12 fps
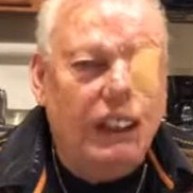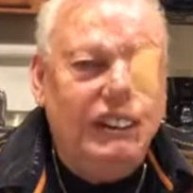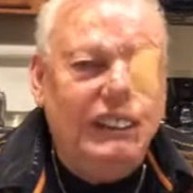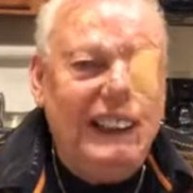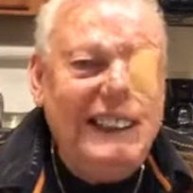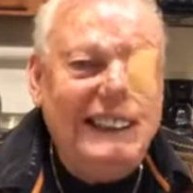
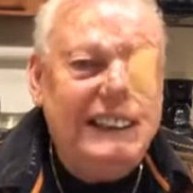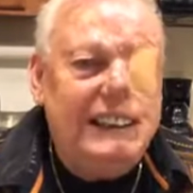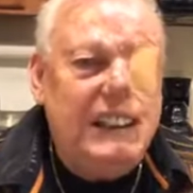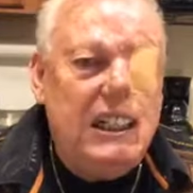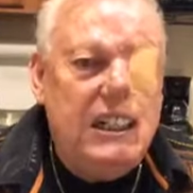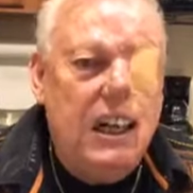Jesus
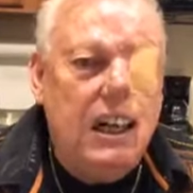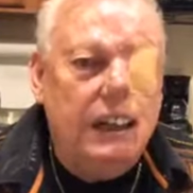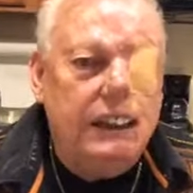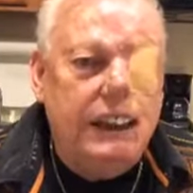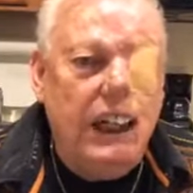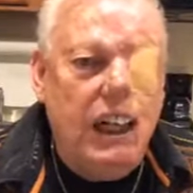did
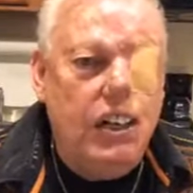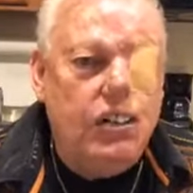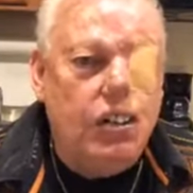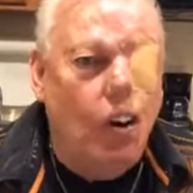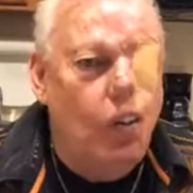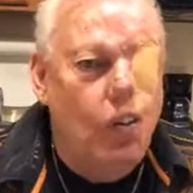not
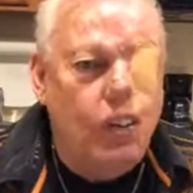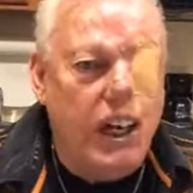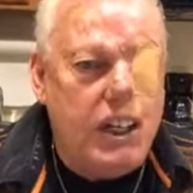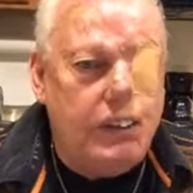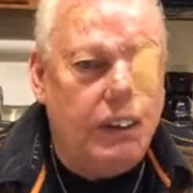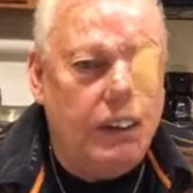teach Old
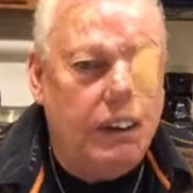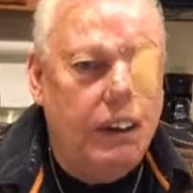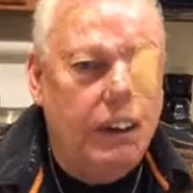Testament.